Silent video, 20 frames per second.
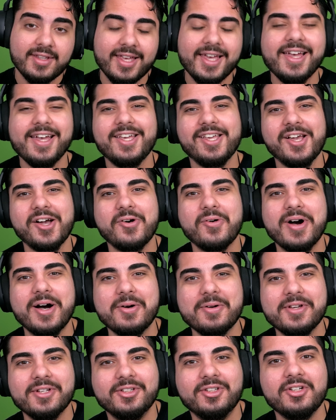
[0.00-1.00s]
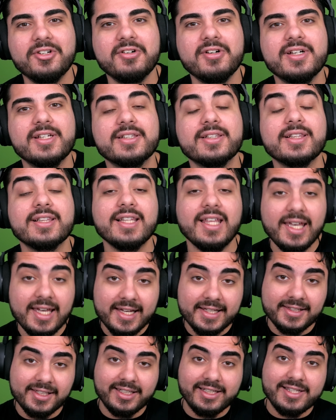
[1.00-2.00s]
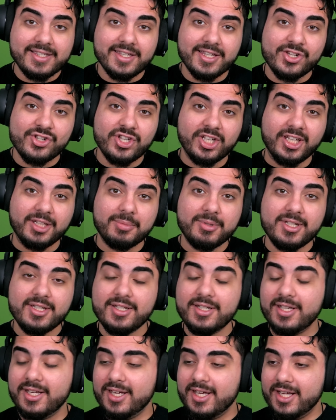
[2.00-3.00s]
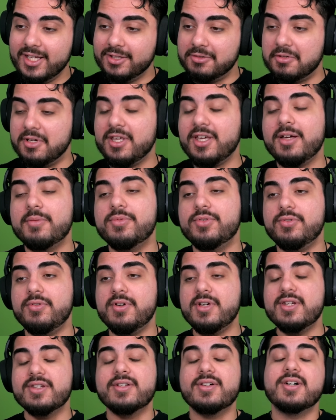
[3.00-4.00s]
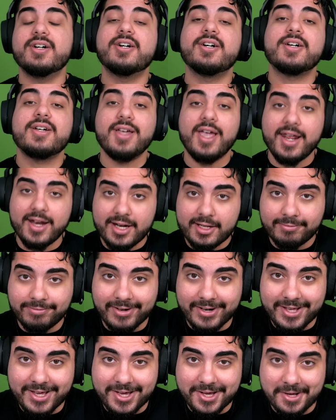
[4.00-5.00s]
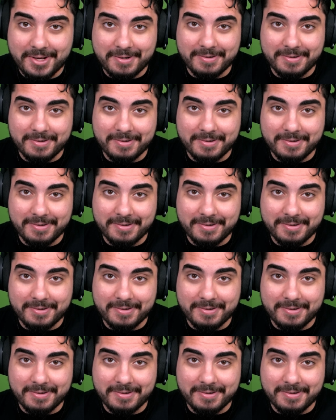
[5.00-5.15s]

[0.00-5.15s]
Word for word: Hey yo, how you doing? Ladies and gentlemen, today I'm doing a Reddit video,